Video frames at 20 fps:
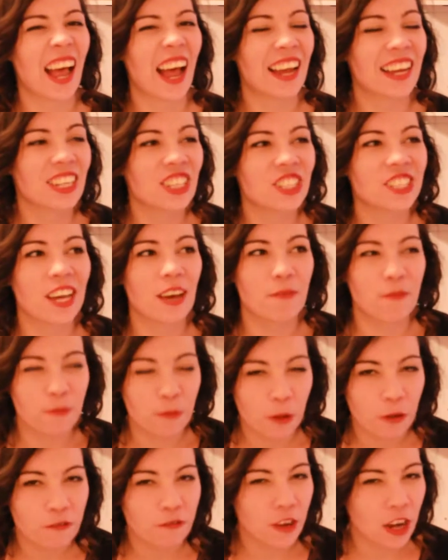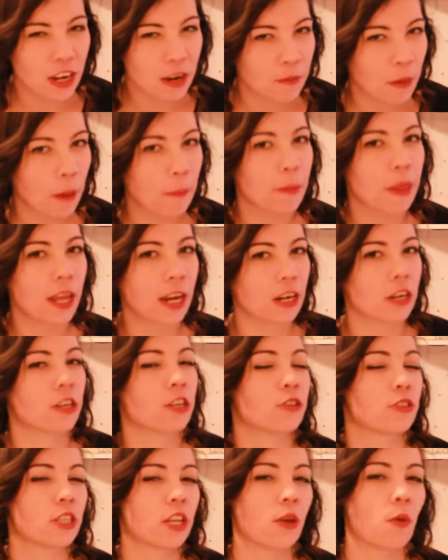I can just have more fun in my planner
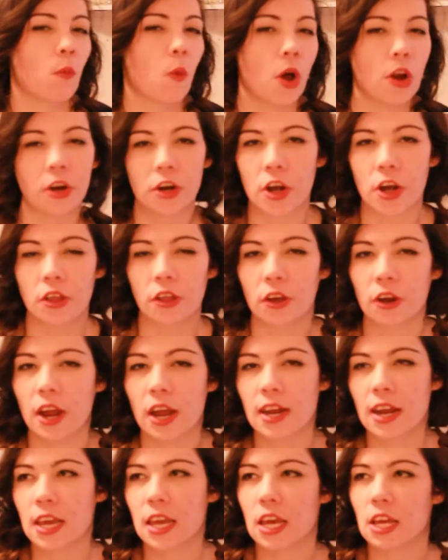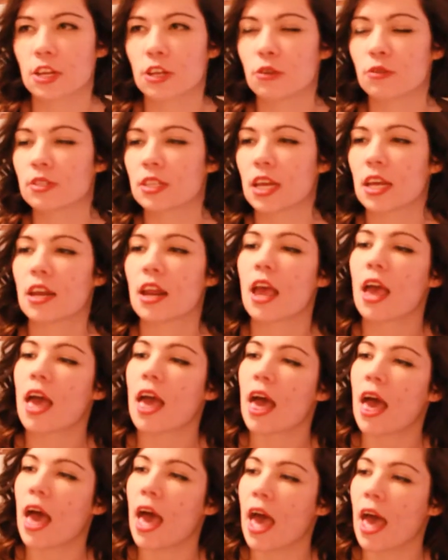using watercolor and I can use it
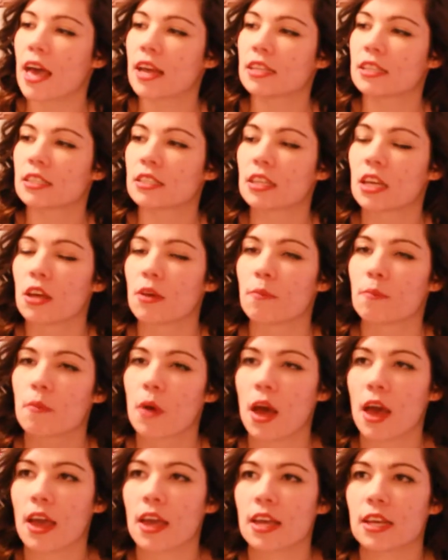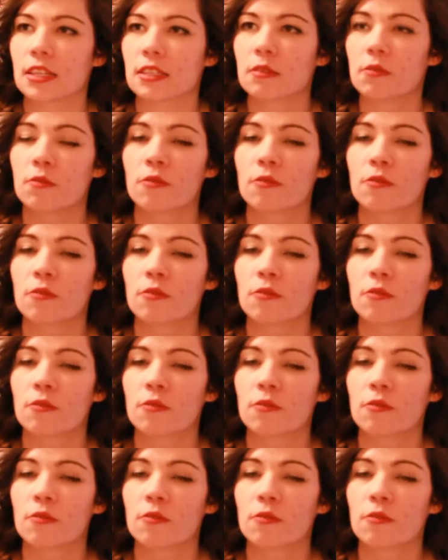as my